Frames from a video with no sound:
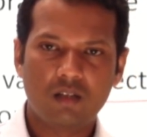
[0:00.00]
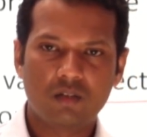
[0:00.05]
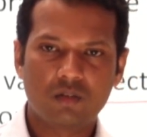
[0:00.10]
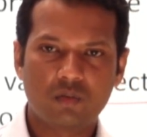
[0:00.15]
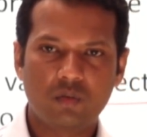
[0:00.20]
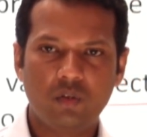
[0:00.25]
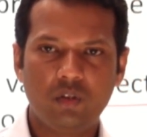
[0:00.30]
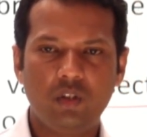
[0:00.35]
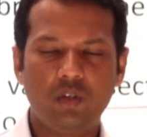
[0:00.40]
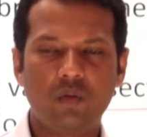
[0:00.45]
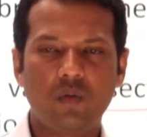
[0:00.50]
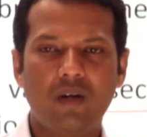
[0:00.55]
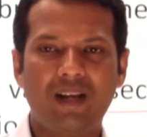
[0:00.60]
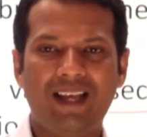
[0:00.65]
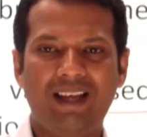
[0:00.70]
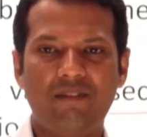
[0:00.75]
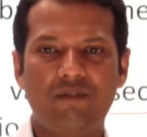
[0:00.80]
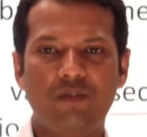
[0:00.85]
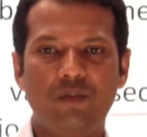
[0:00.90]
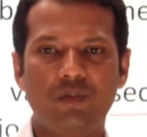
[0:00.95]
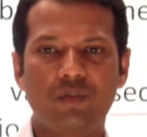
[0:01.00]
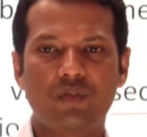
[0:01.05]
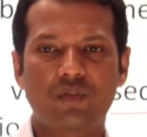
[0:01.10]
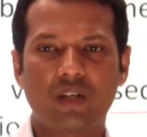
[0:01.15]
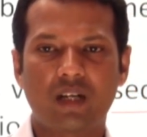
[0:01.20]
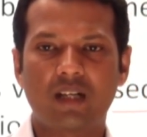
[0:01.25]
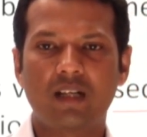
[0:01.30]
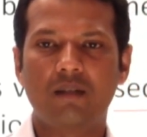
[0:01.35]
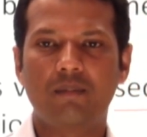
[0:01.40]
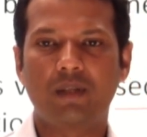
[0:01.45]
so you don't have to
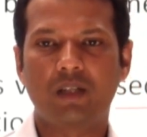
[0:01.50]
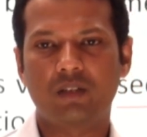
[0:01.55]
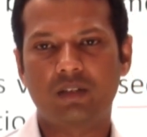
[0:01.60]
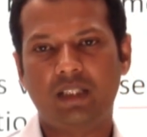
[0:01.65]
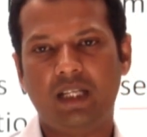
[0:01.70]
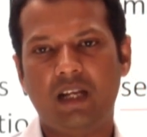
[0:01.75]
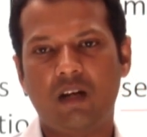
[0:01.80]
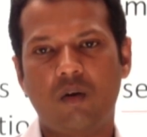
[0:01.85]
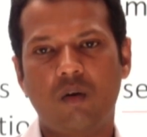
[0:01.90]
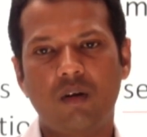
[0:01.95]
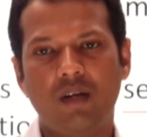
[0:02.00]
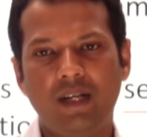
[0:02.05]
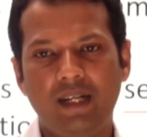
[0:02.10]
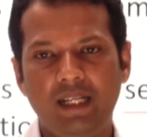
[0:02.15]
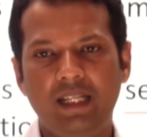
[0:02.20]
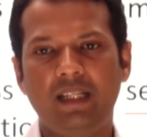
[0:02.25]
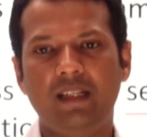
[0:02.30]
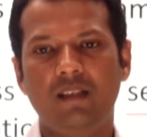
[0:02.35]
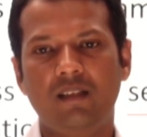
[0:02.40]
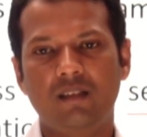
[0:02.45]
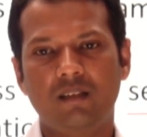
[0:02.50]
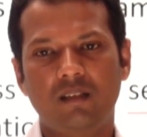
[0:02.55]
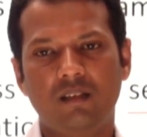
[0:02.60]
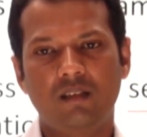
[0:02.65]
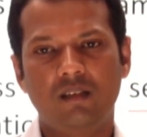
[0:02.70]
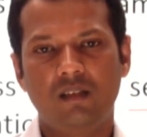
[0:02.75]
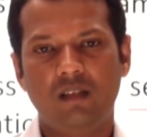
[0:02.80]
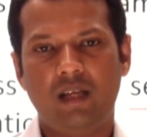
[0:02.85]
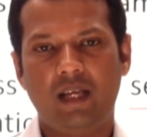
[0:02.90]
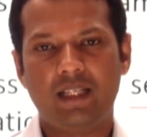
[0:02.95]
struggle because they are already
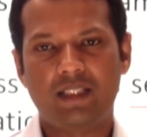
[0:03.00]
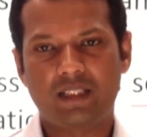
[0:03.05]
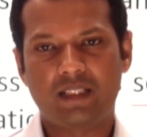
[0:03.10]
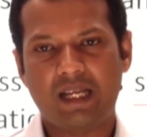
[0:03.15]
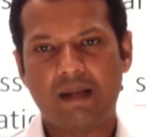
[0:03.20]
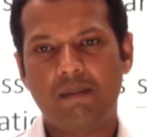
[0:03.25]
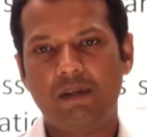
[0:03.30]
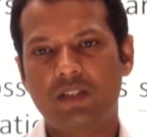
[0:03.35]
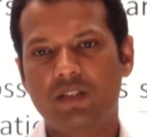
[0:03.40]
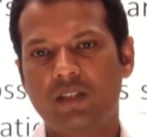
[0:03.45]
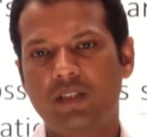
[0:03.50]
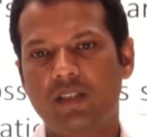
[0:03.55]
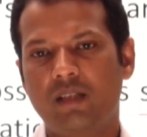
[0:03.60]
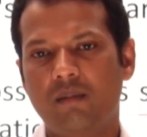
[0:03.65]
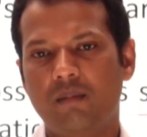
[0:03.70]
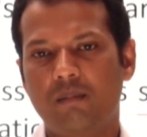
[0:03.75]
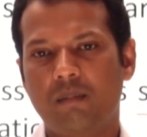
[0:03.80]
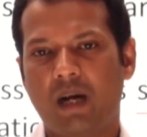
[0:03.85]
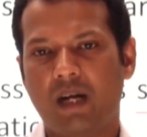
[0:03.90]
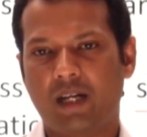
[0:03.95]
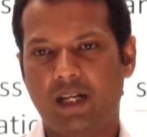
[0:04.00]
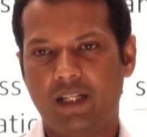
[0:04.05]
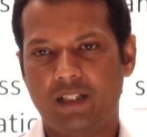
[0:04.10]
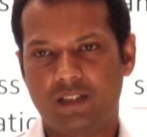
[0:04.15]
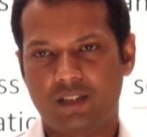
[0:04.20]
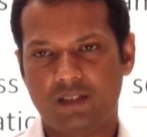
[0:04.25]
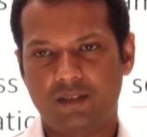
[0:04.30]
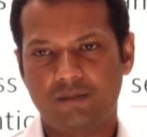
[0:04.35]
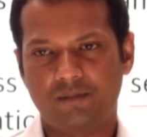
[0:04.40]
established in the market.